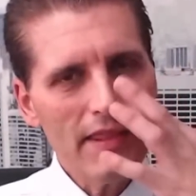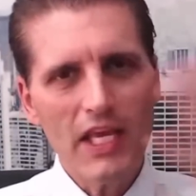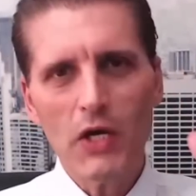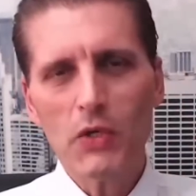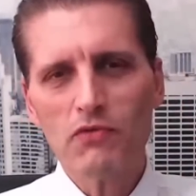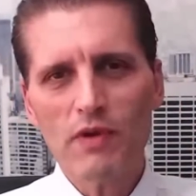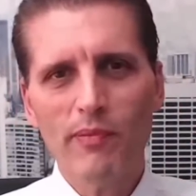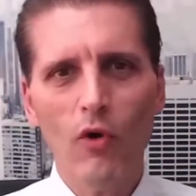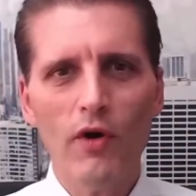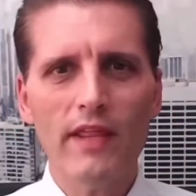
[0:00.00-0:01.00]
I think it was
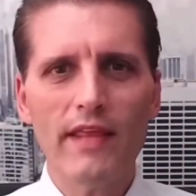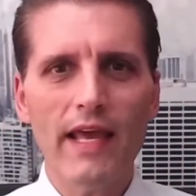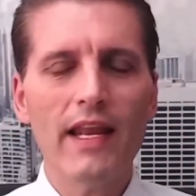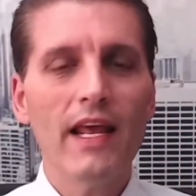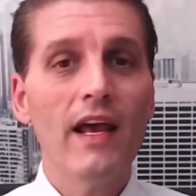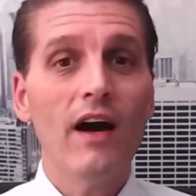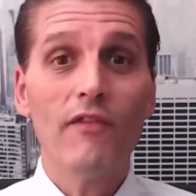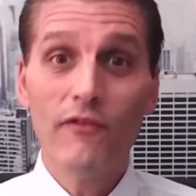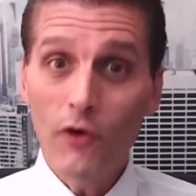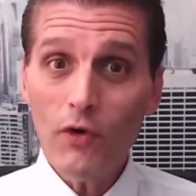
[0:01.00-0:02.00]
reported that
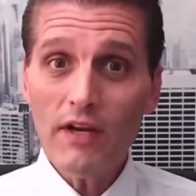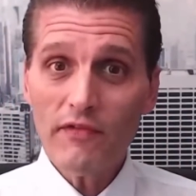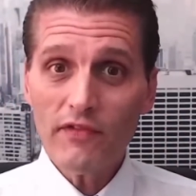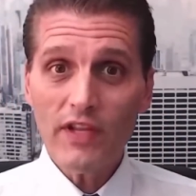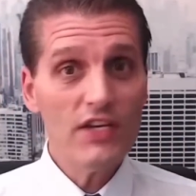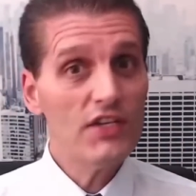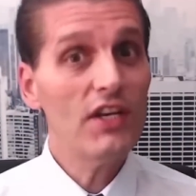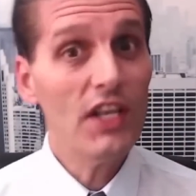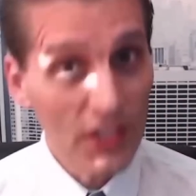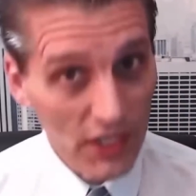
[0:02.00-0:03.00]
food
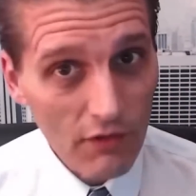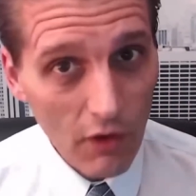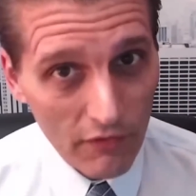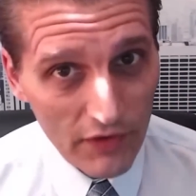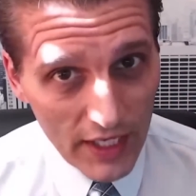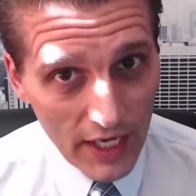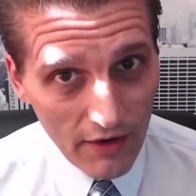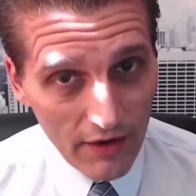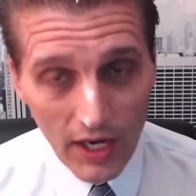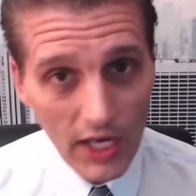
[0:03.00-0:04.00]
inflation year over
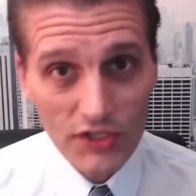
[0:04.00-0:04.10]
year